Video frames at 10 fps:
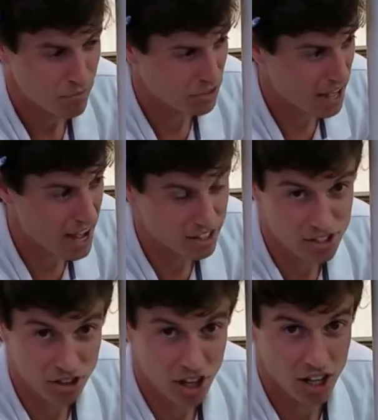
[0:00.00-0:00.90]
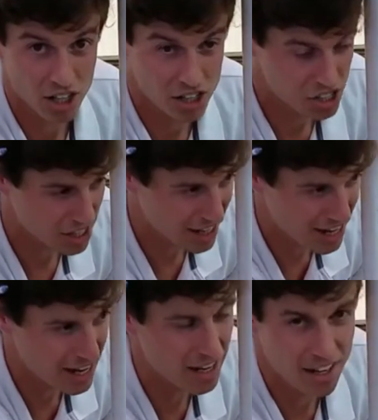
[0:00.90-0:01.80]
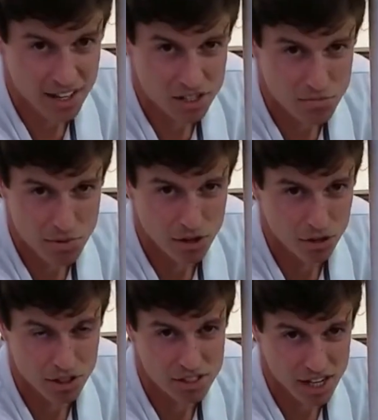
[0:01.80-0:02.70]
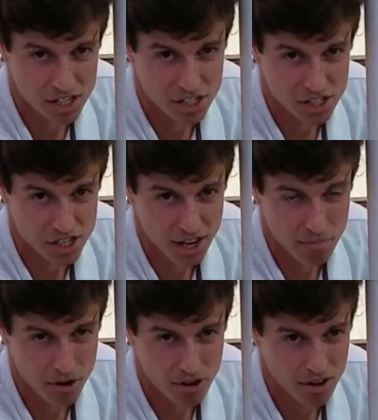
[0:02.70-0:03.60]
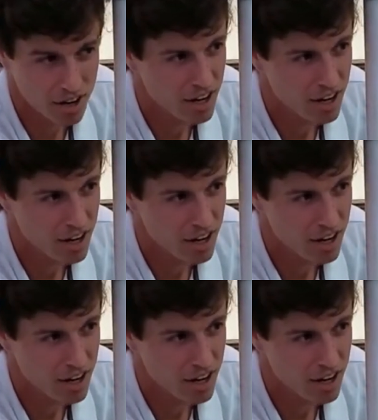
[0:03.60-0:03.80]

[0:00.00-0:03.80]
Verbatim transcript: that sludge in this mineralization chamber,